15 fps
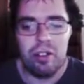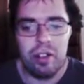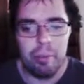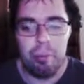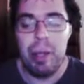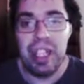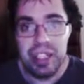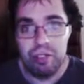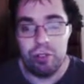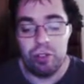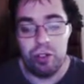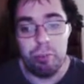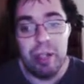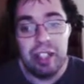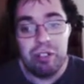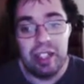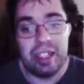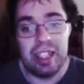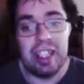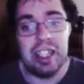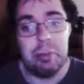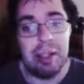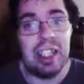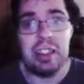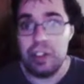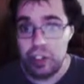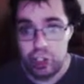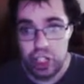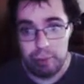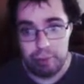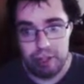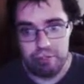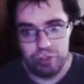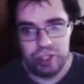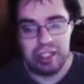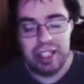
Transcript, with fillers: the big reason is because of the shape difference.